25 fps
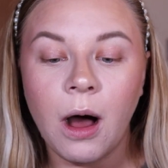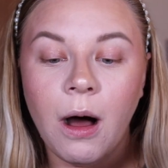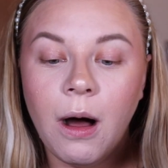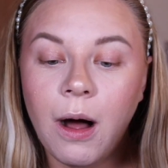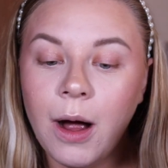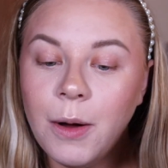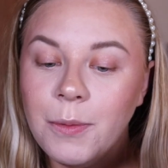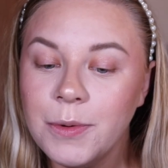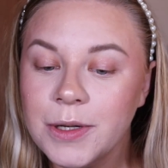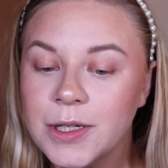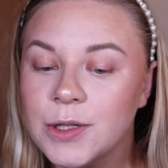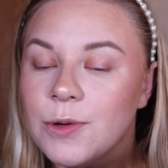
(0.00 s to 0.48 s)

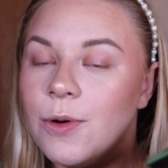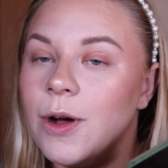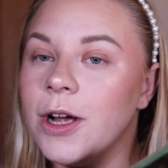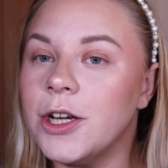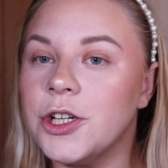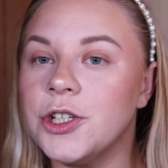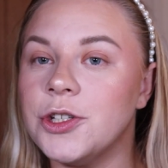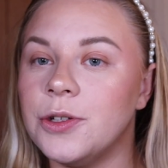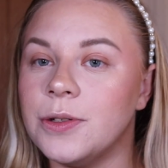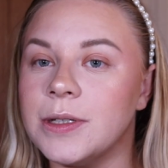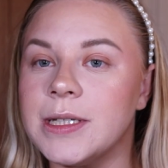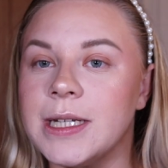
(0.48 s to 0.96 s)
I was
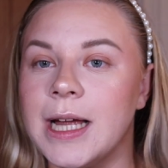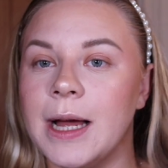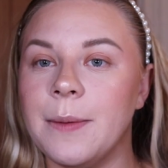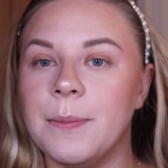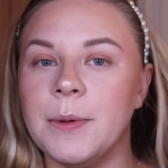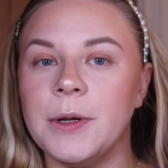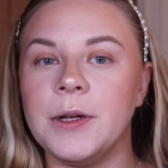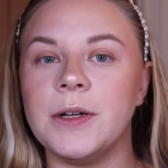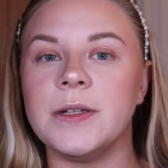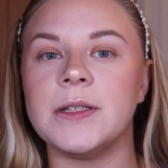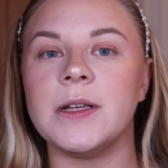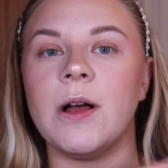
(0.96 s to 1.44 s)
quite shocked at
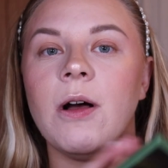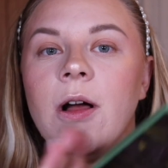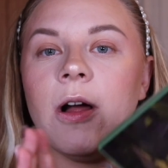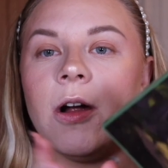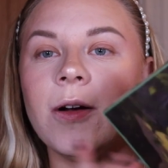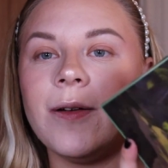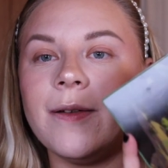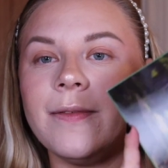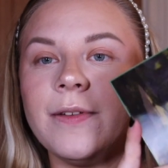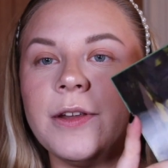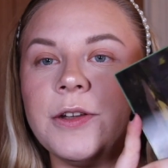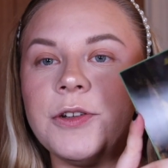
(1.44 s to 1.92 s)
because
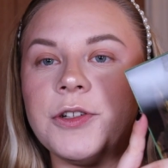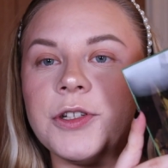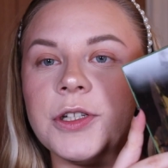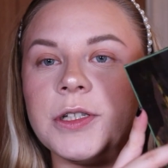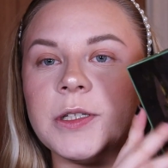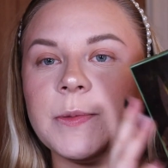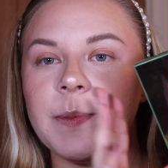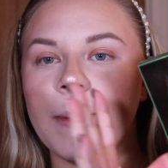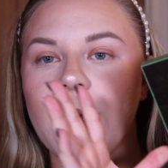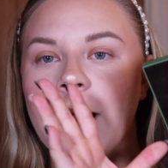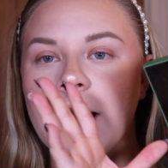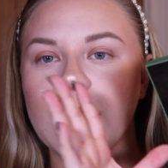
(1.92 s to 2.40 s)
iHeart
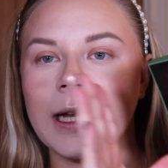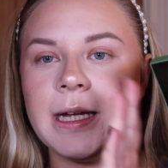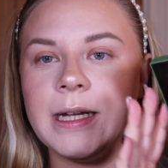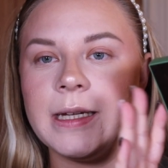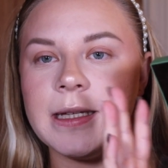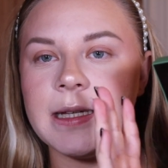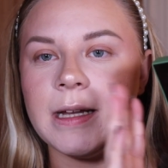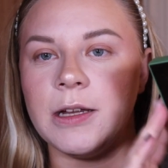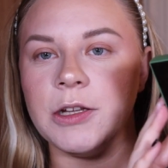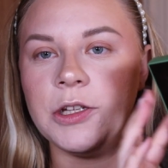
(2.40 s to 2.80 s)
Revolution's palettes,